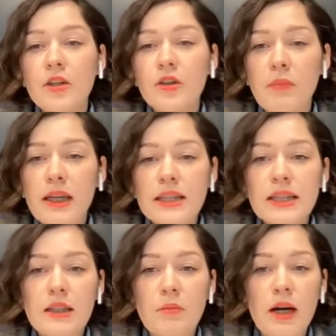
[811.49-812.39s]
you
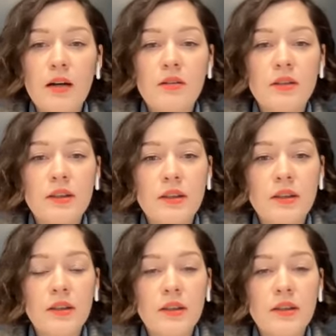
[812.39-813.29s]
mentioned about
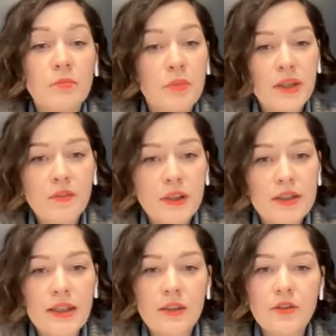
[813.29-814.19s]
the
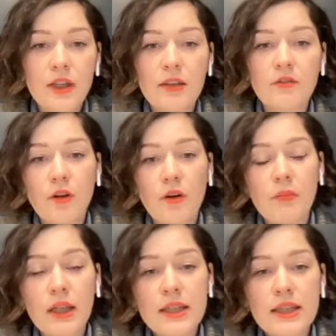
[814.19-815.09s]
briefings that you get from
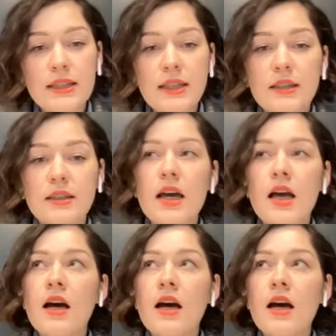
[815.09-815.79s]
agencies.